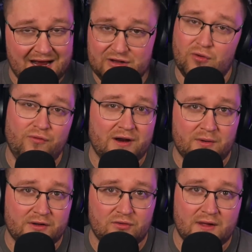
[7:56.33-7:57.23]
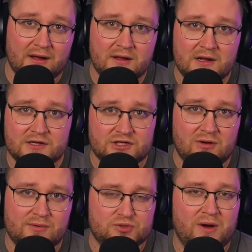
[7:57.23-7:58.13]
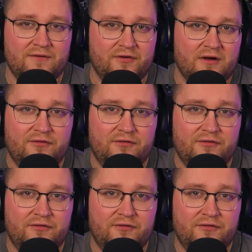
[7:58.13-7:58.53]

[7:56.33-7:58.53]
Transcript: I don't really want to do that, so I'm just waiting for